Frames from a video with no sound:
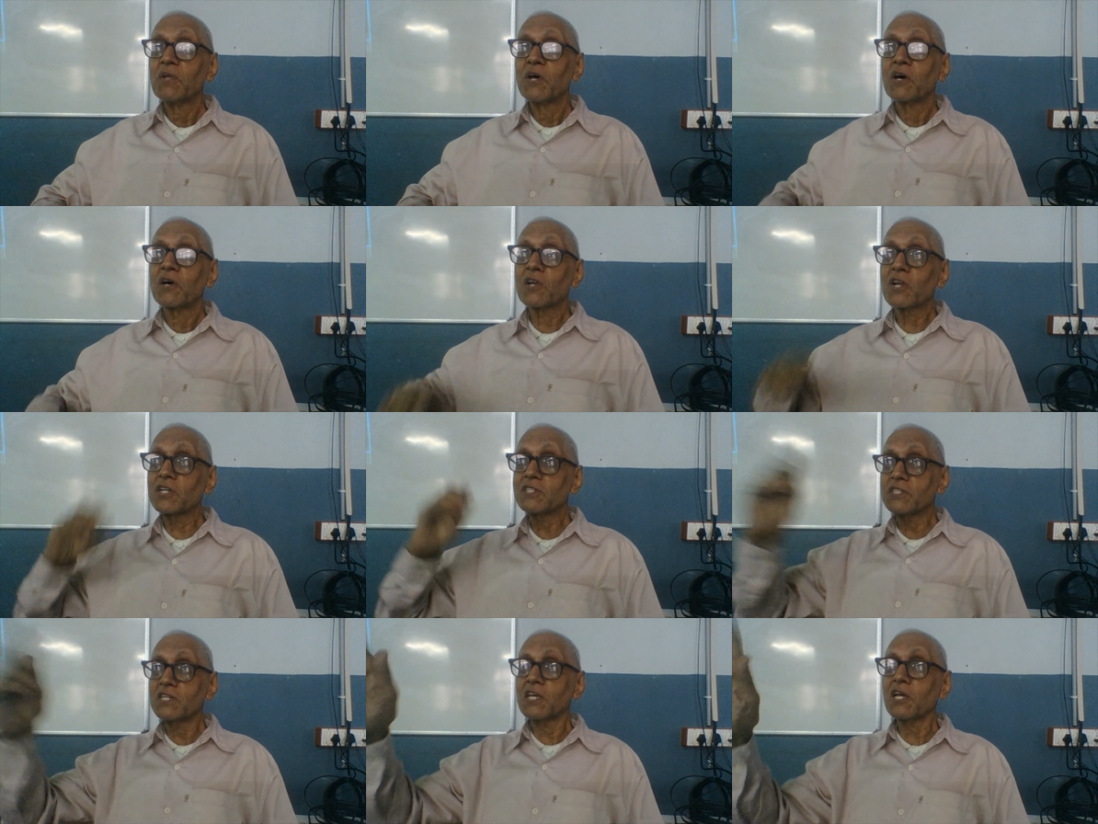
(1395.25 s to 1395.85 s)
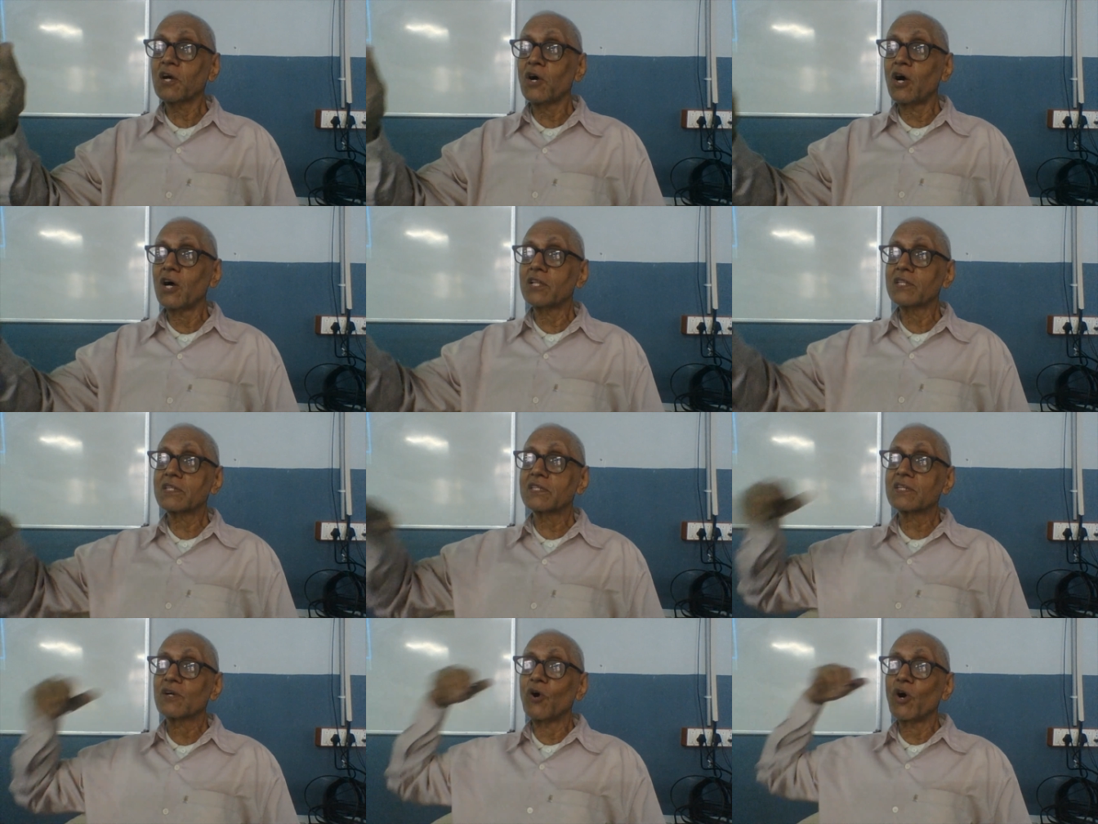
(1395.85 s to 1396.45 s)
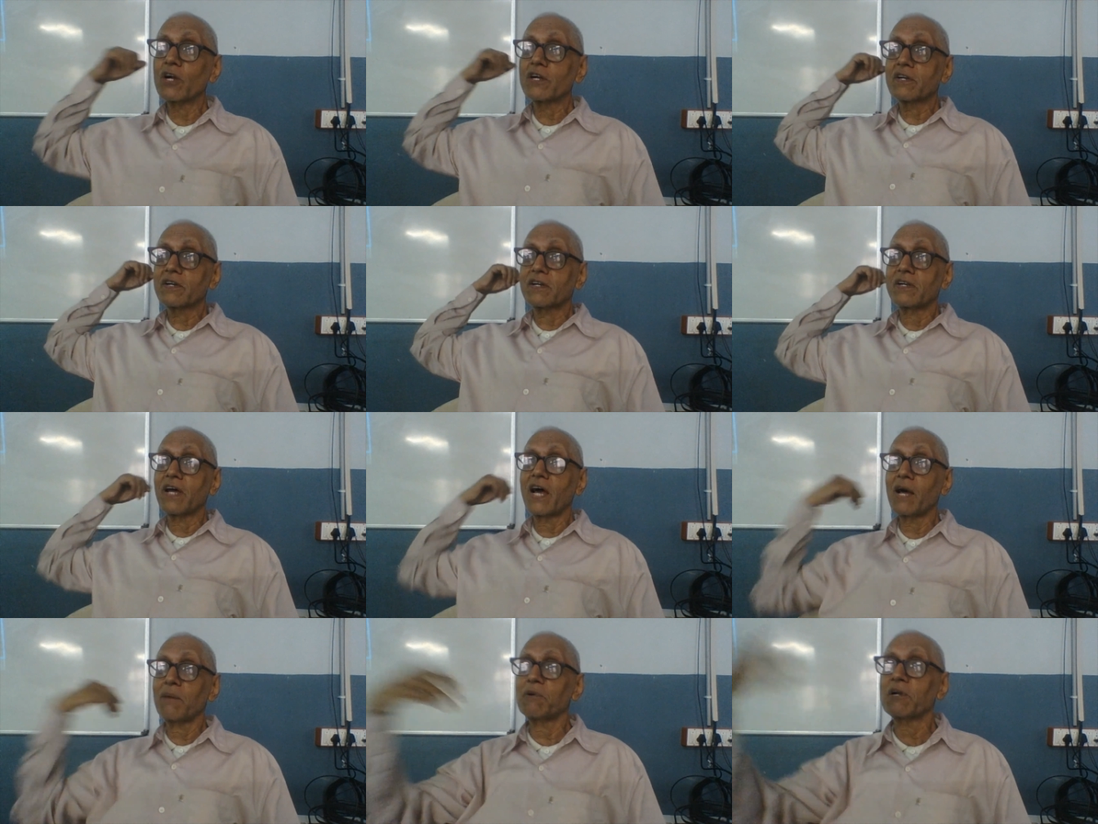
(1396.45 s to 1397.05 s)
Rajnikant got
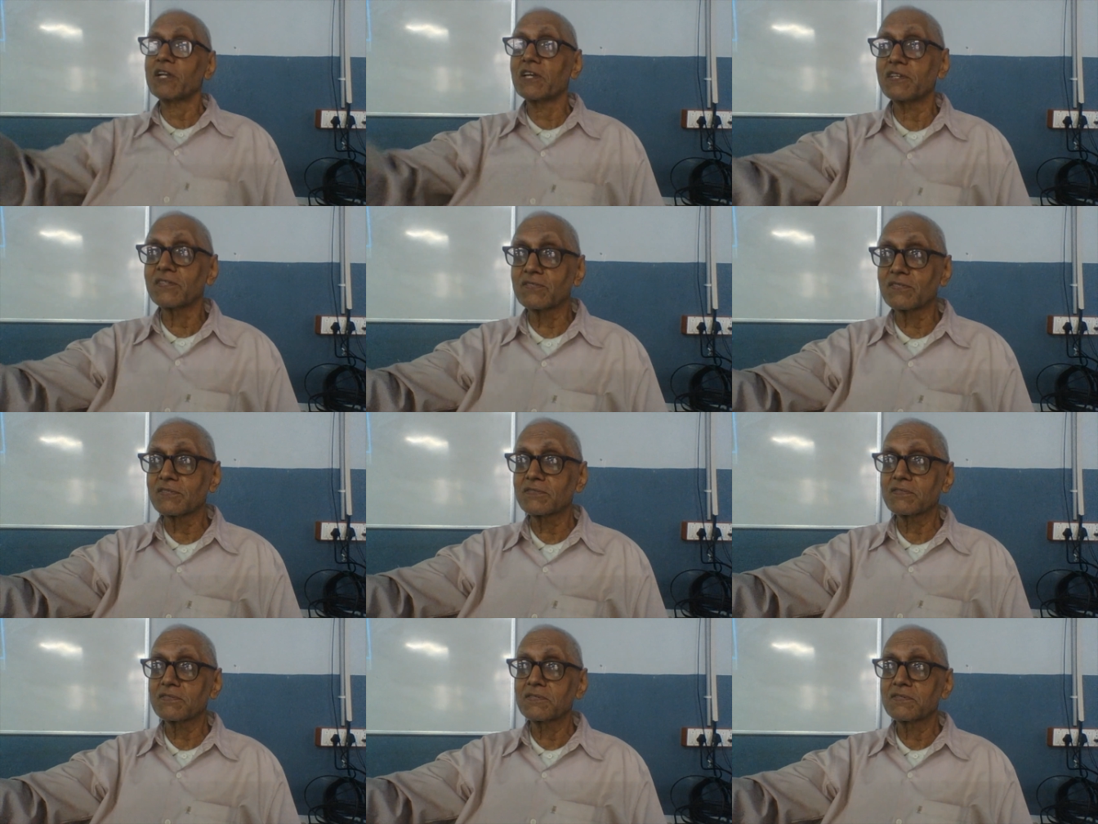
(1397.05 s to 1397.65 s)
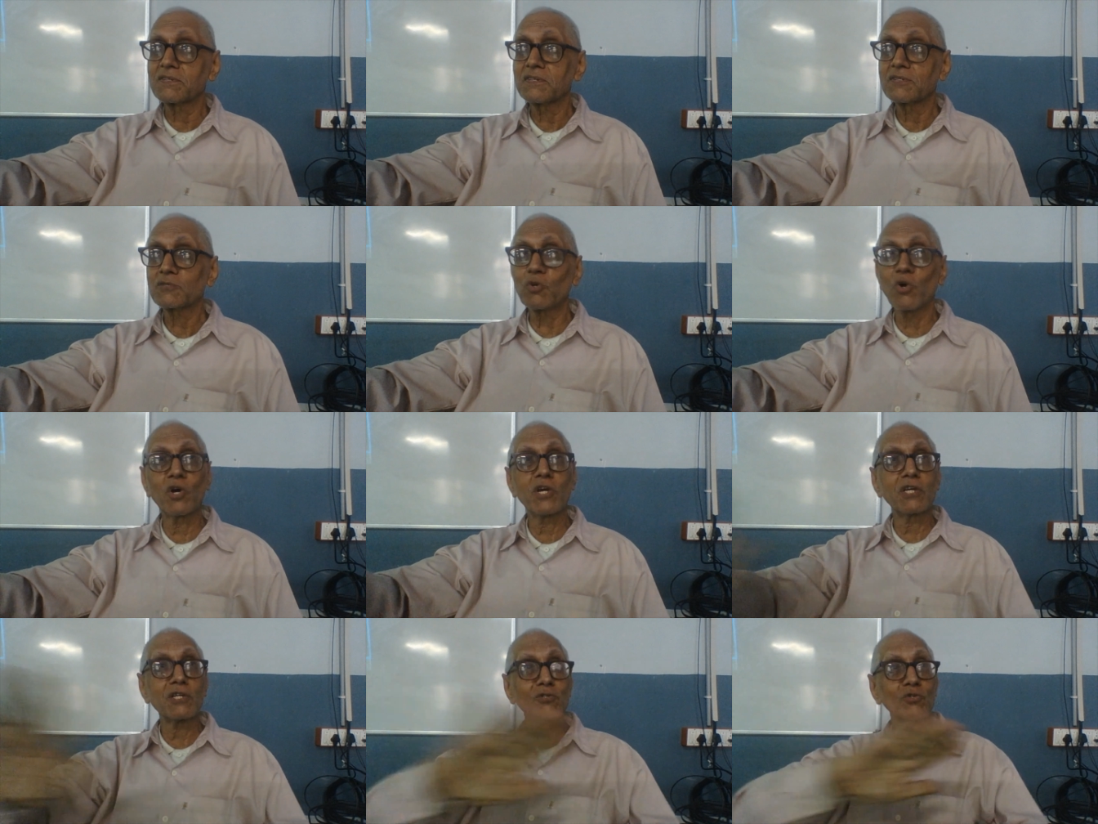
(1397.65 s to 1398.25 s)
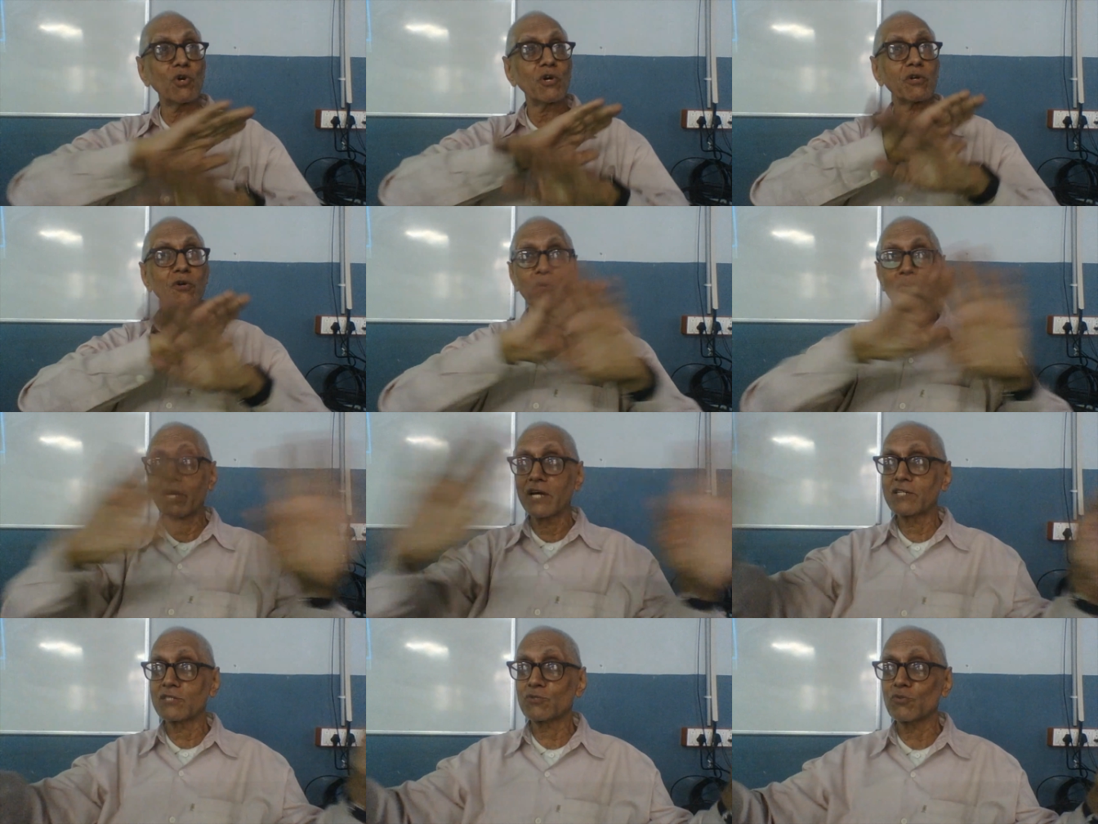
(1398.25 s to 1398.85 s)
diabetes, so he is going to
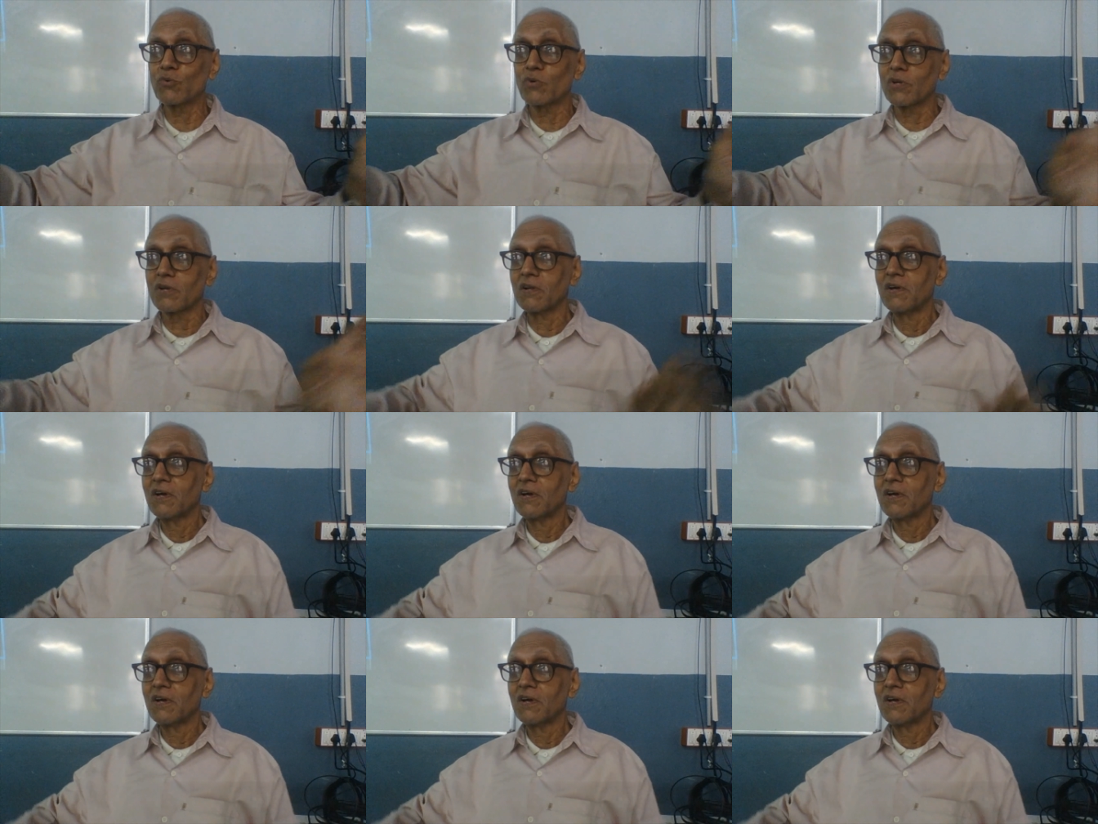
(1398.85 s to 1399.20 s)
die soon.